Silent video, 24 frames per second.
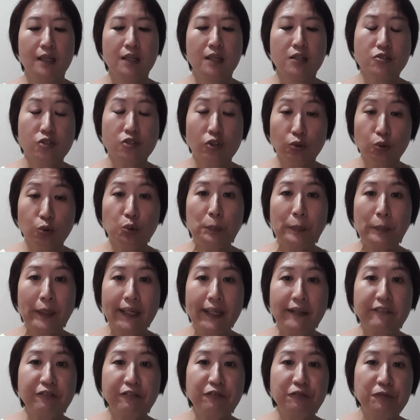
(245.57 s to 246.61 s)
So do
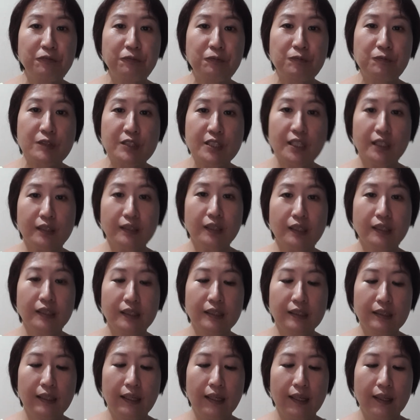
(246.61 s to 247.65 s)
pay certain